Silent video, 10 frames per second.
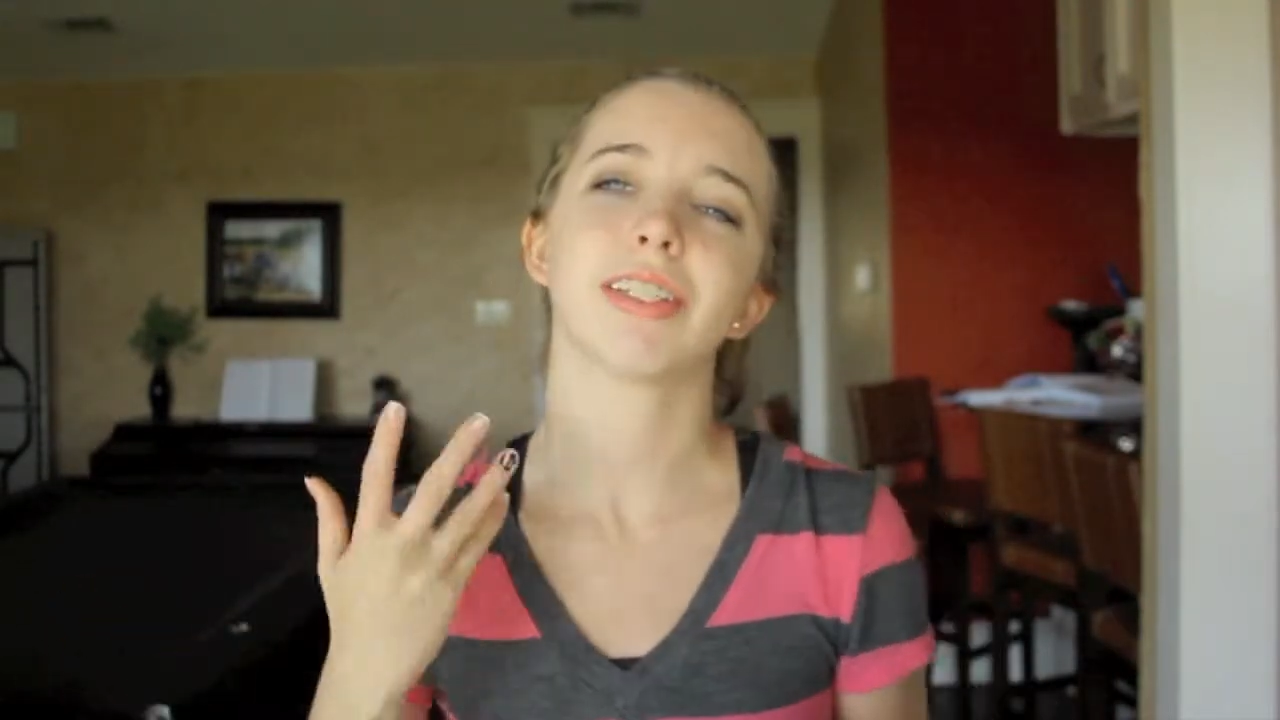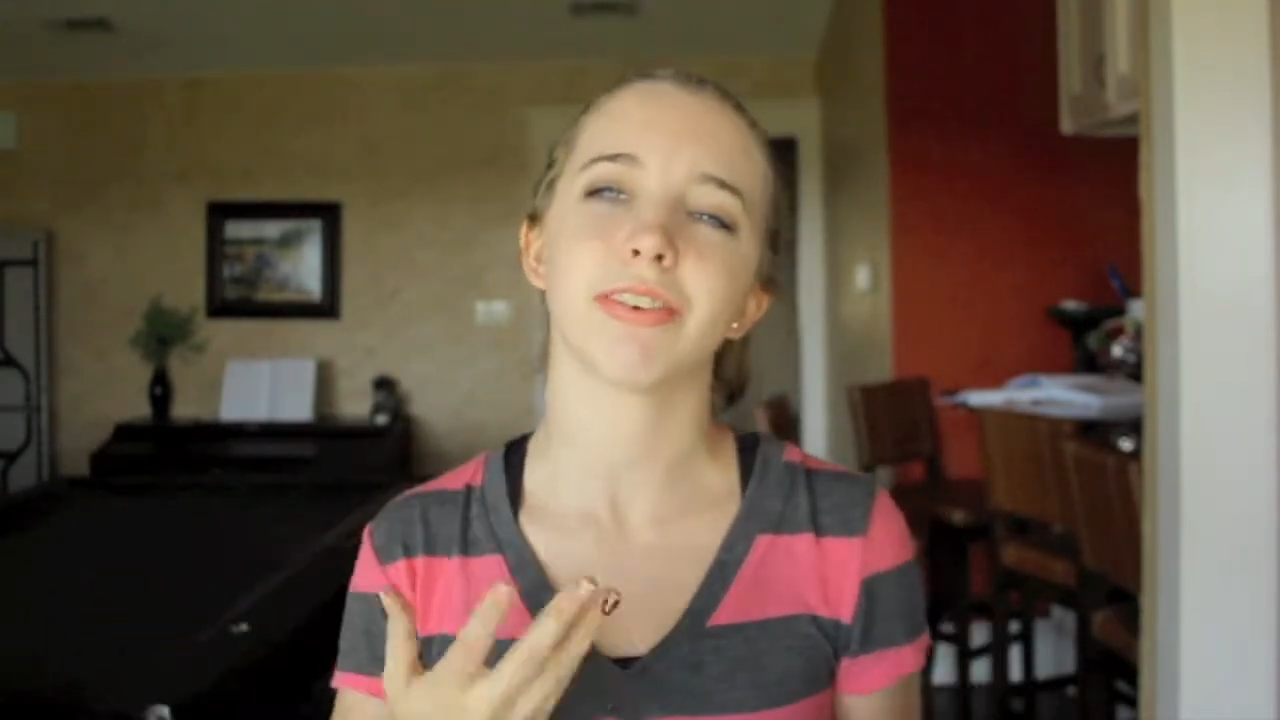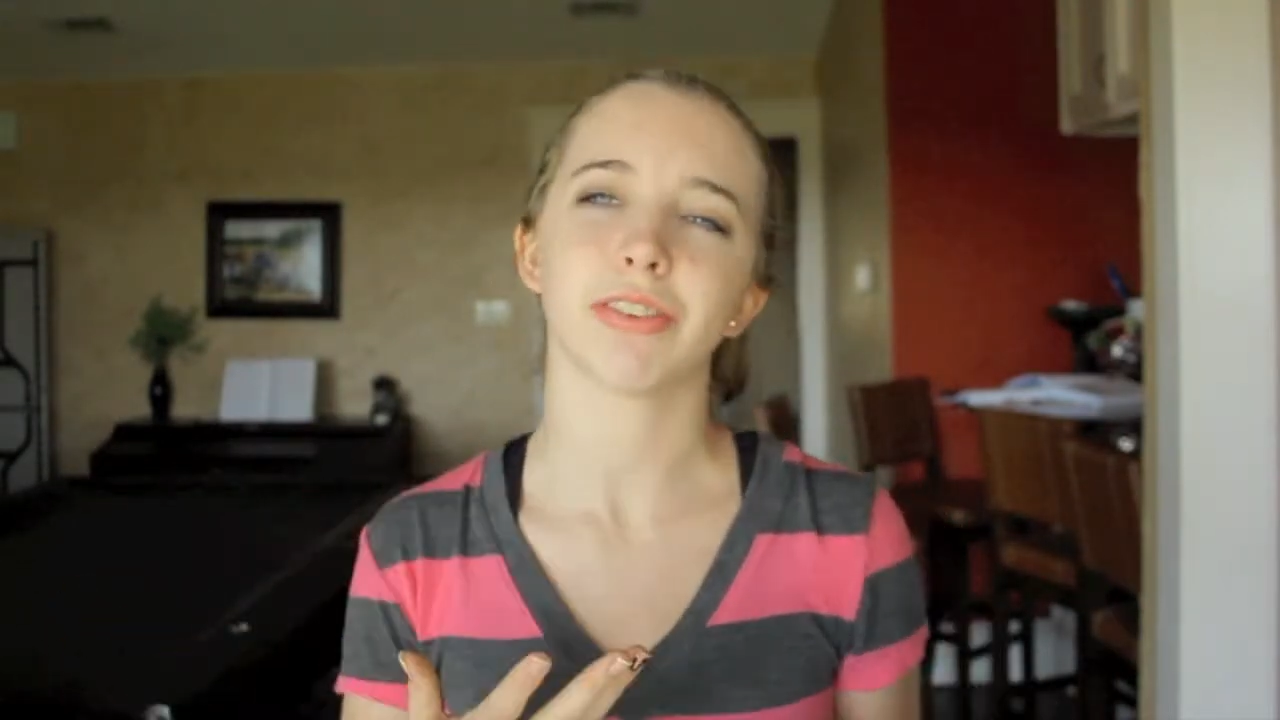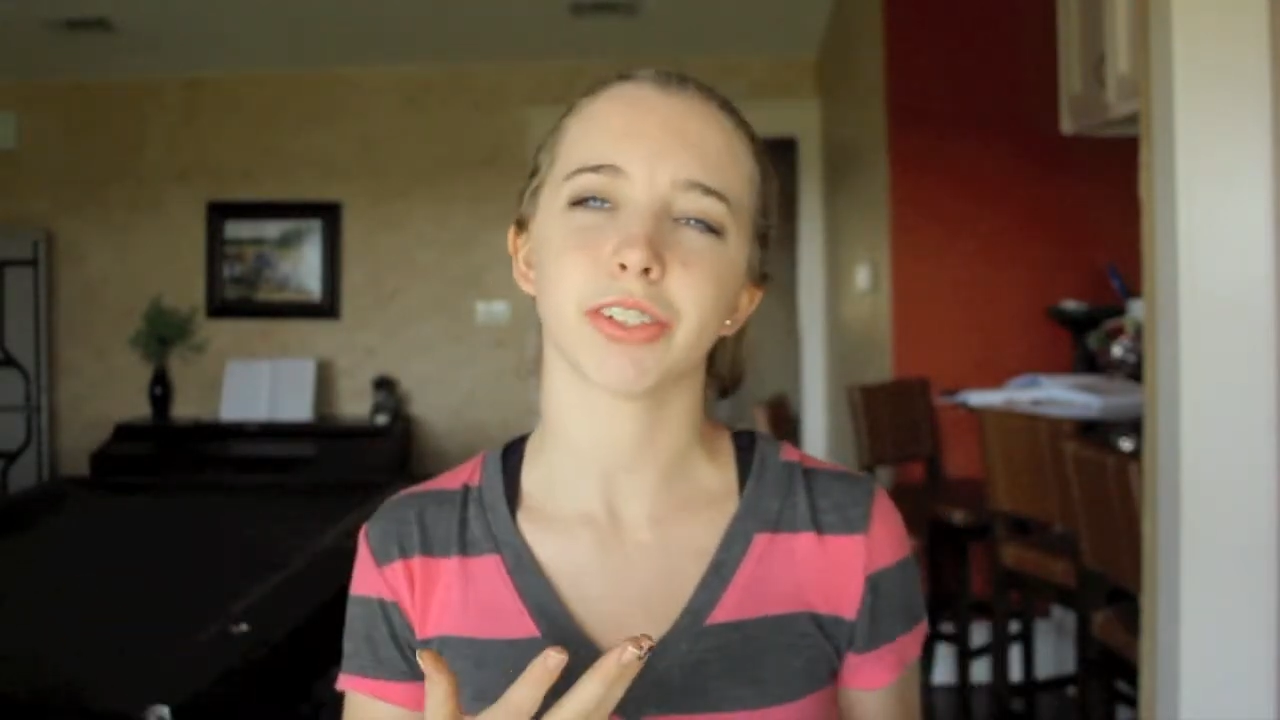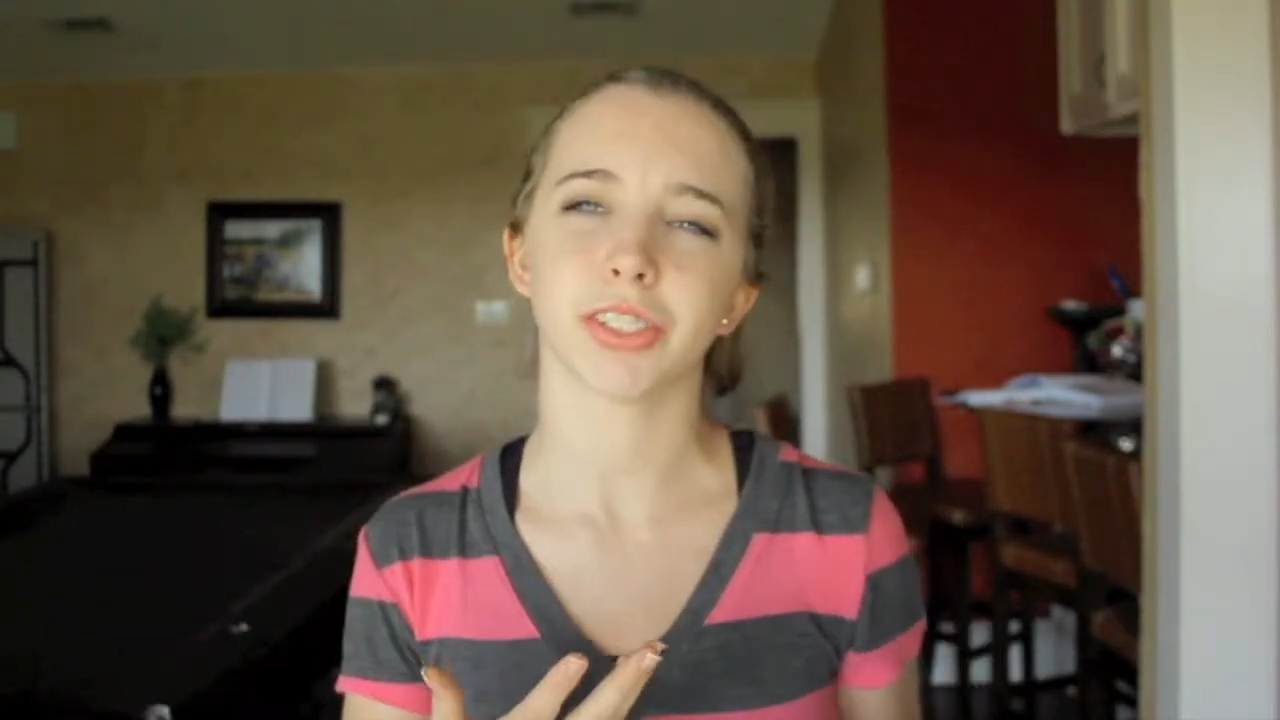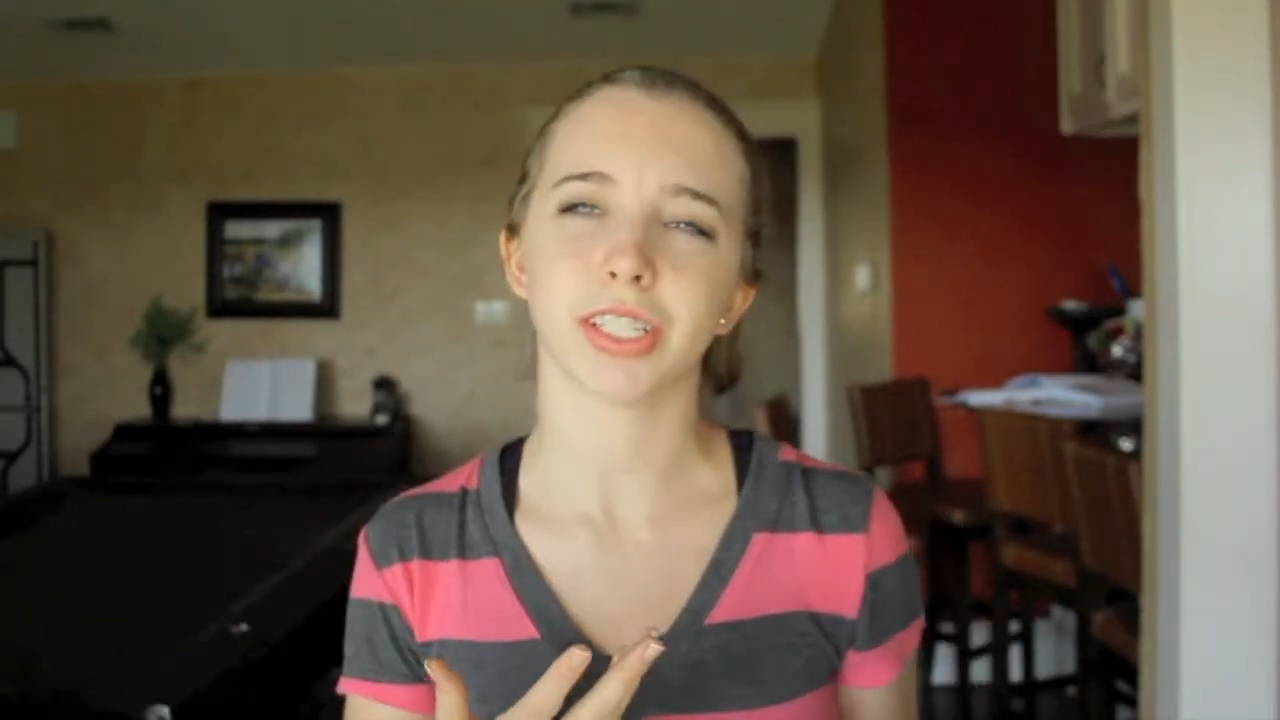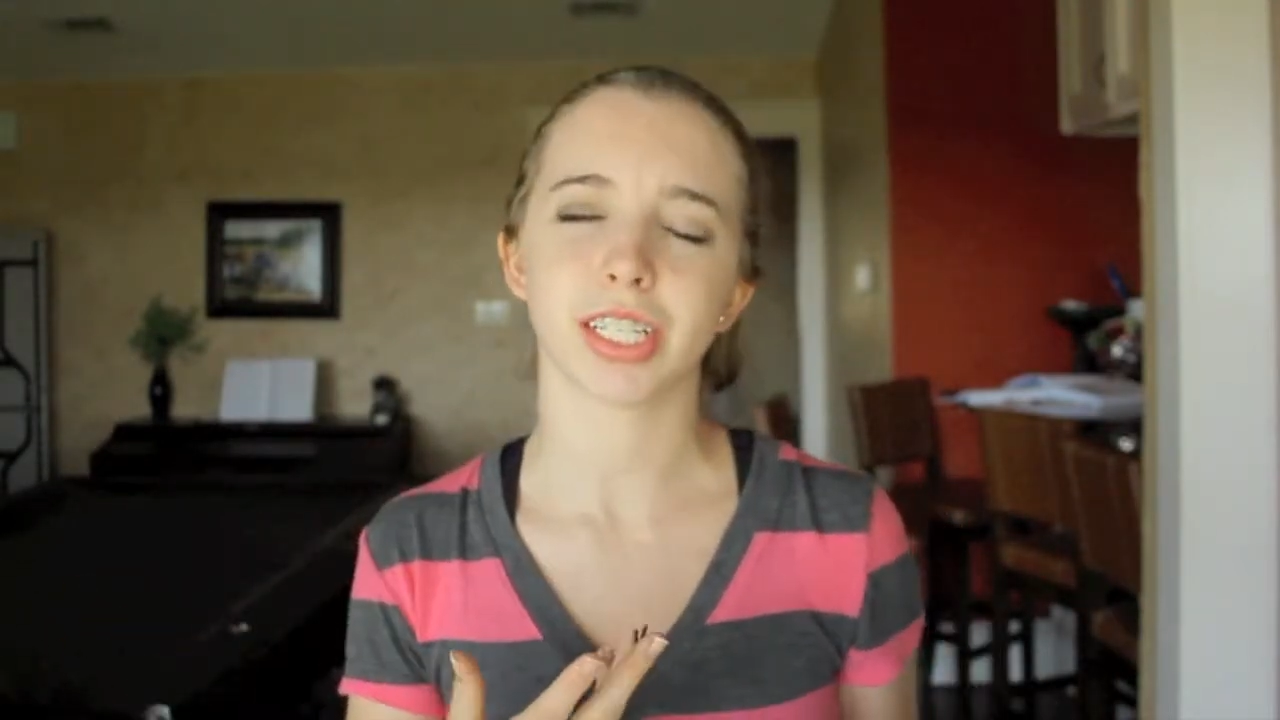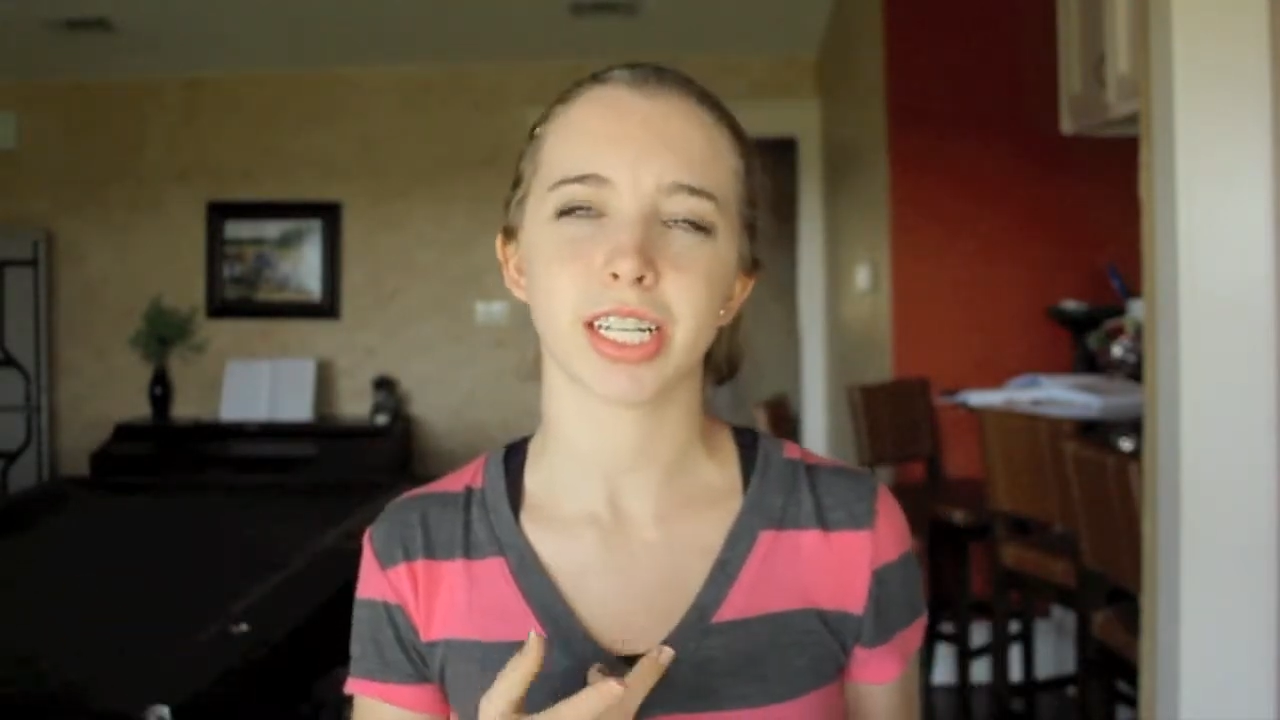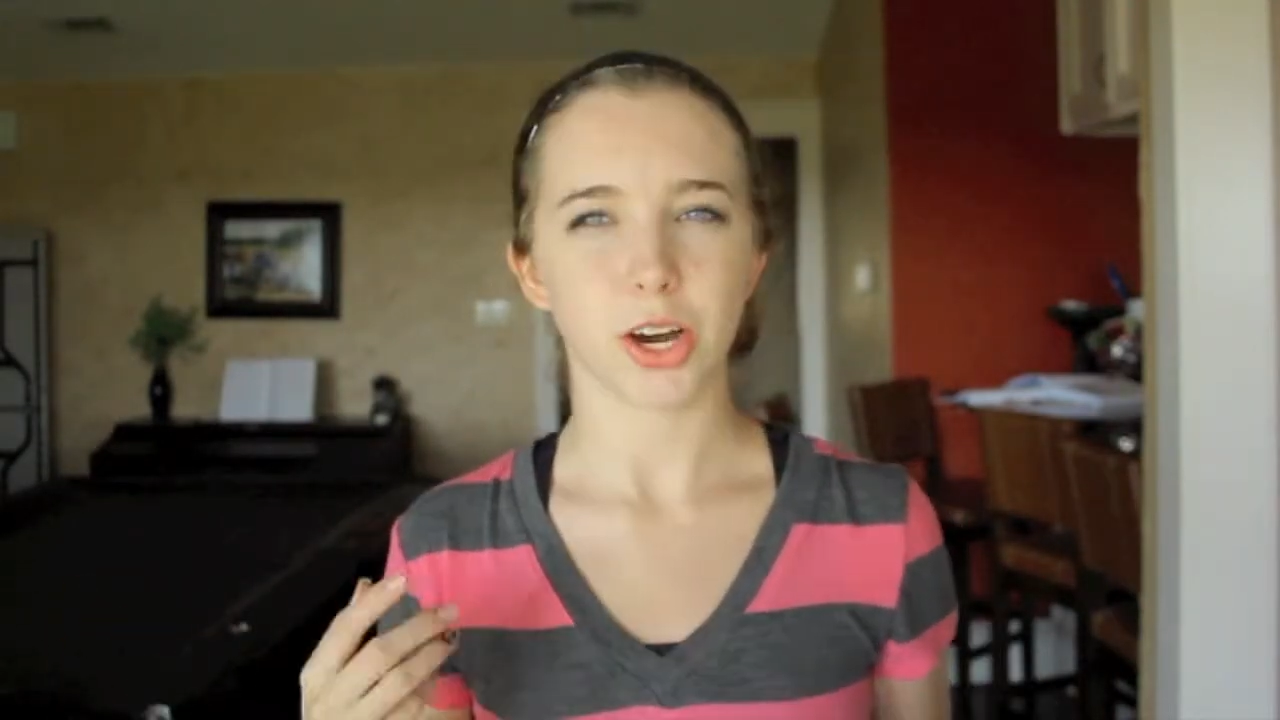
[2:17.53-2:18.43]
difficult